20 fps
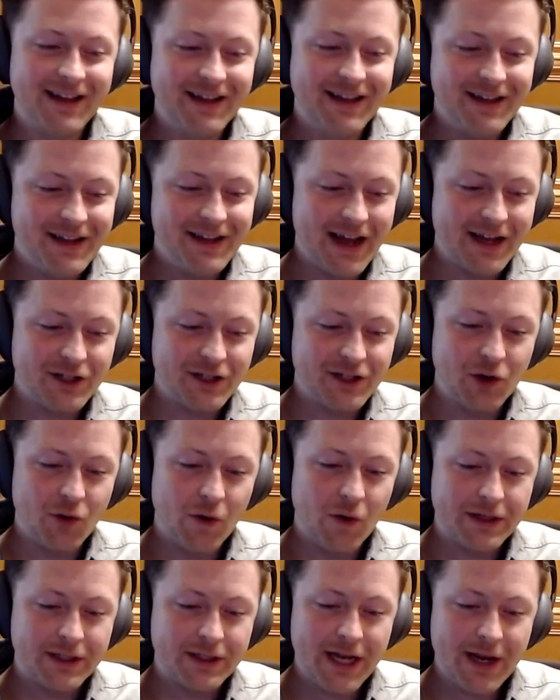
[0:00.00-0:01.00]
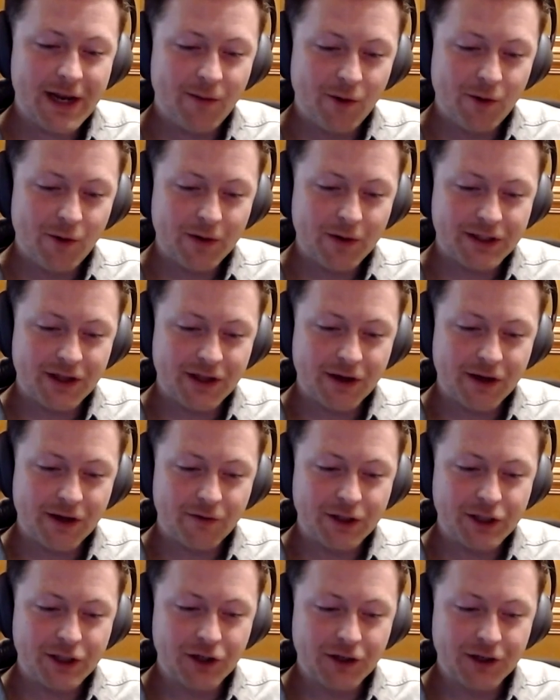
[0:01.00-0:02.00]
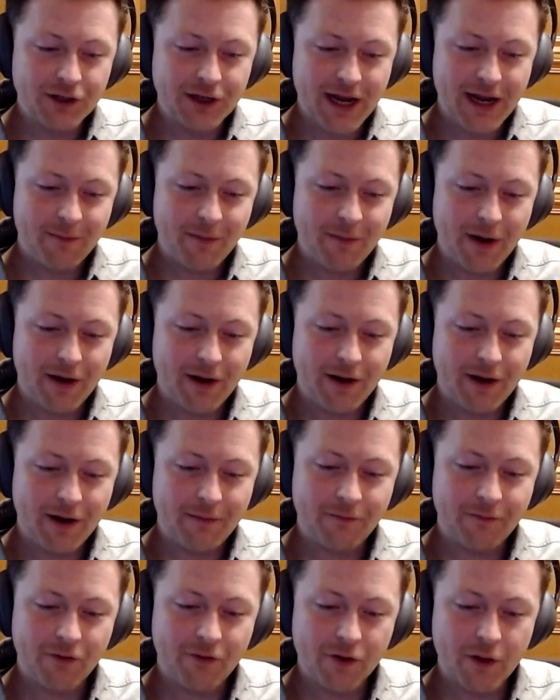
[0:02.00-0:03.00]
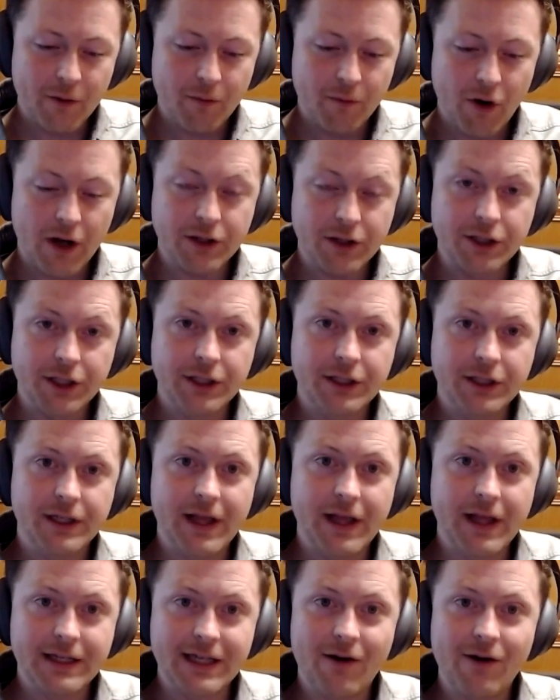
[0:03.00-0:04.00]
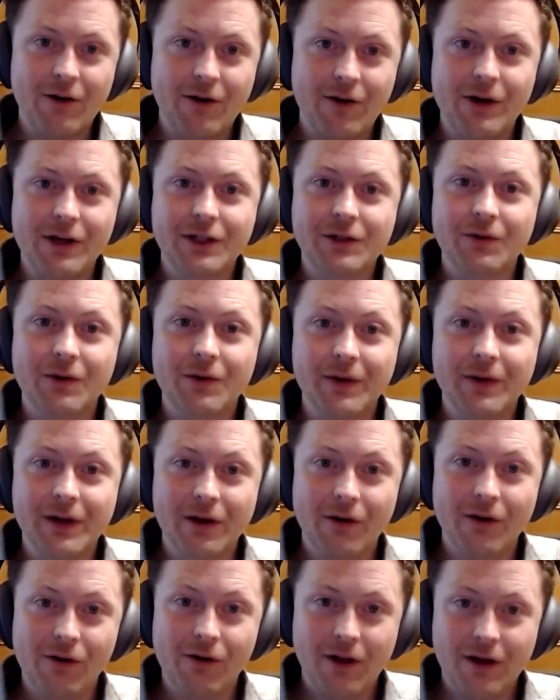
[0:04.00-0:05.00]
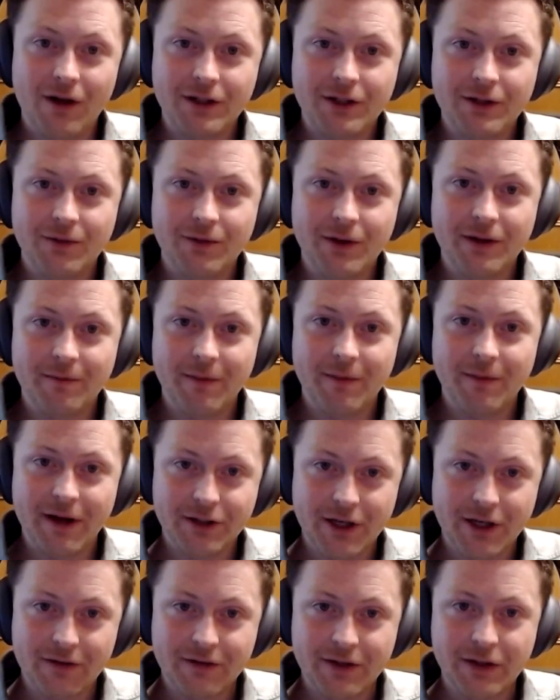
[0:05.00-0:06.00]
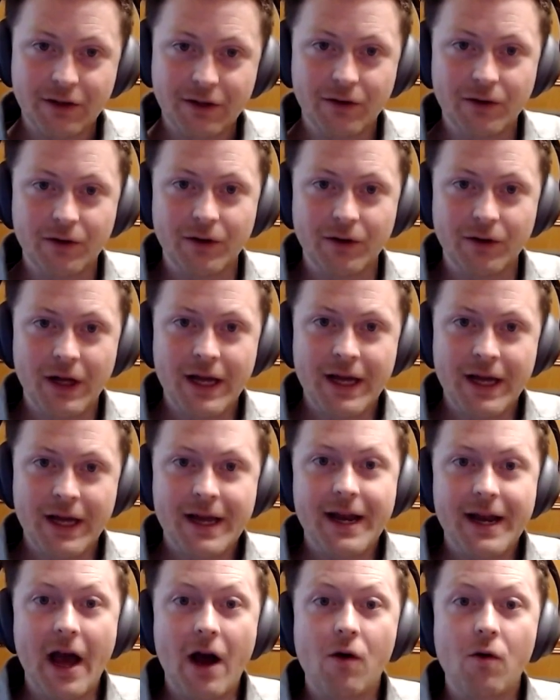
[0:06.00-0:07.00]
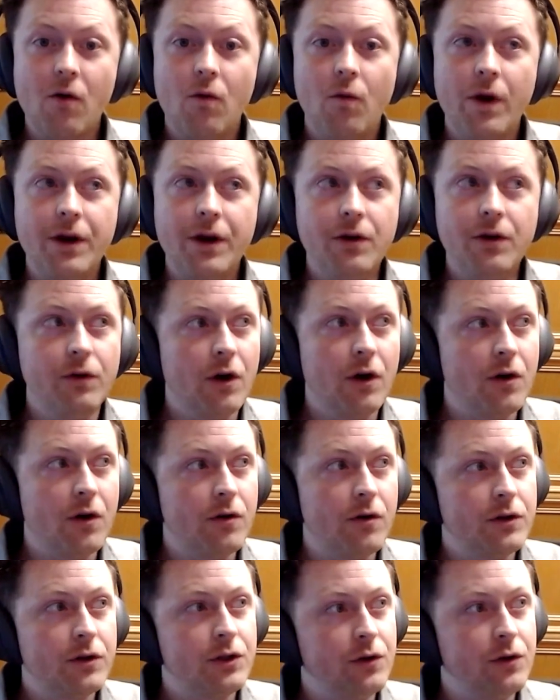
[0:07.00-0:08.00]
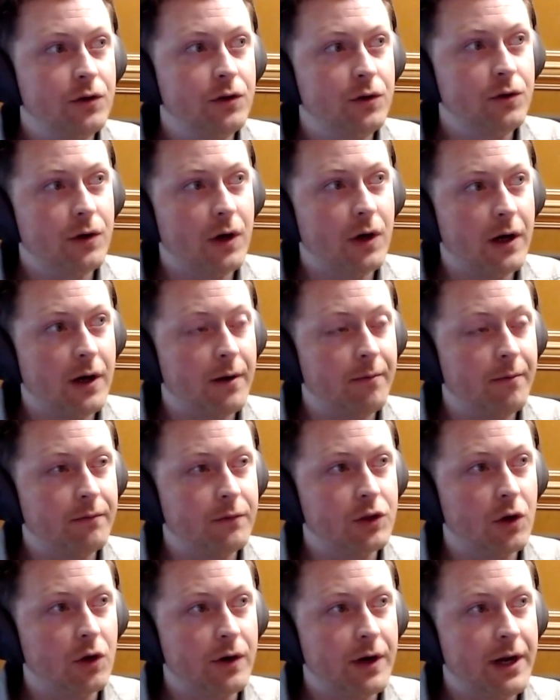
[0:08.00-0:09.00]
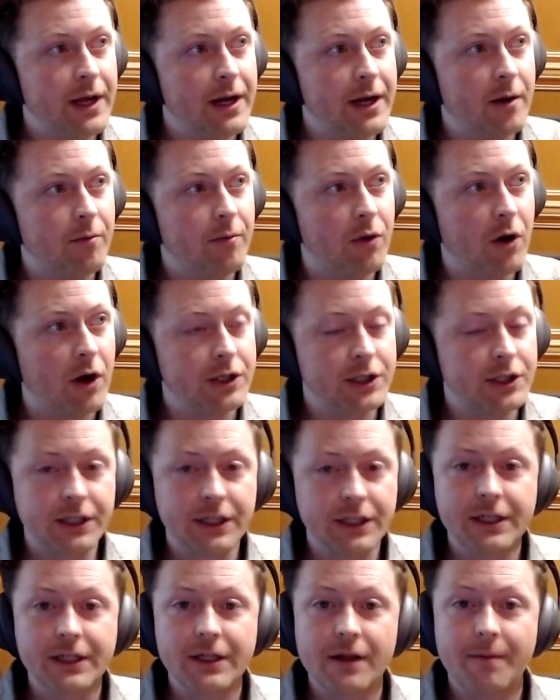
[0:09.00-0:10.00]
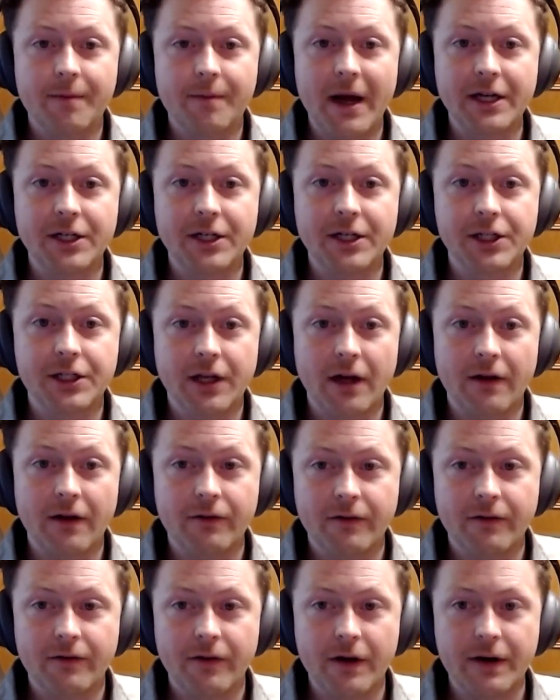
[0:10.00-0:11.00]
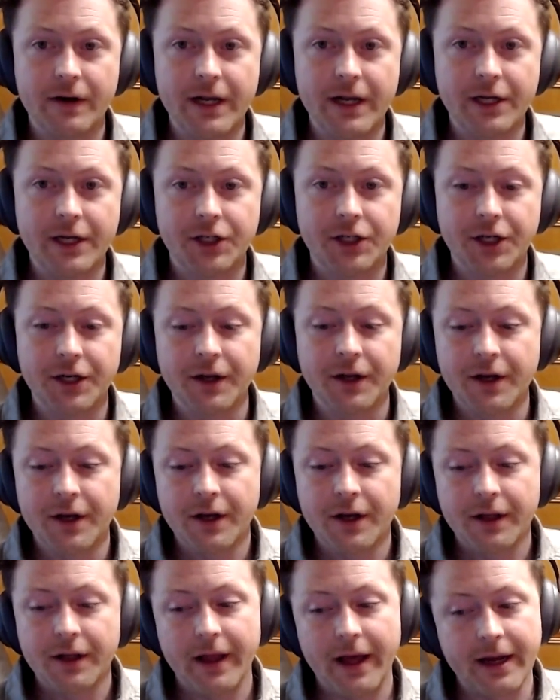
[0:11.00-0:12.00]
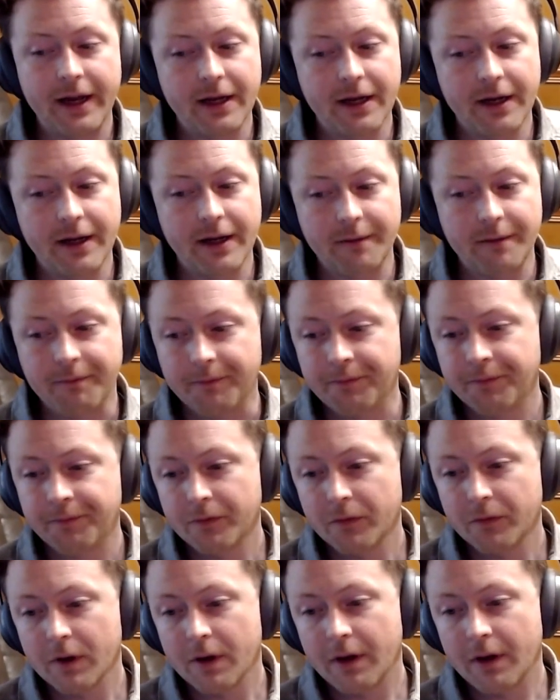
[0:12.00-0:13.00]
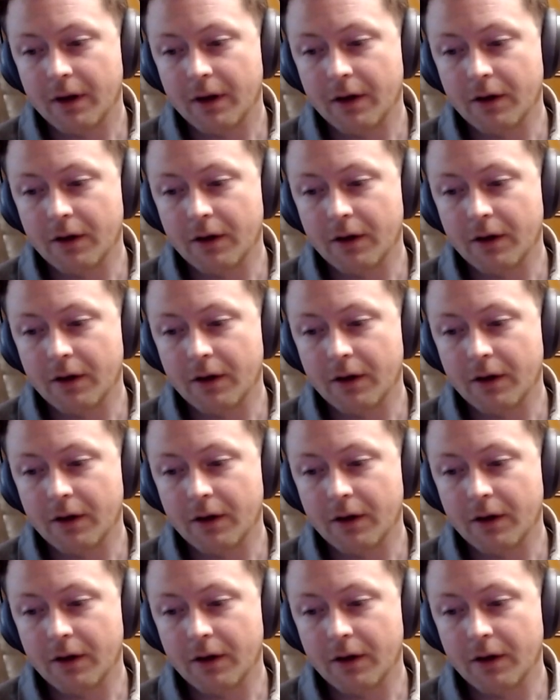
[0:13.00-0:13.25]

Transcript: Yeah, definitely. Yeah. So OneTable was the original name for the project, and that's how it was when we co-launched with Microsoft and Google. Now, when you go to donate a project into the Apache Software Foundation, like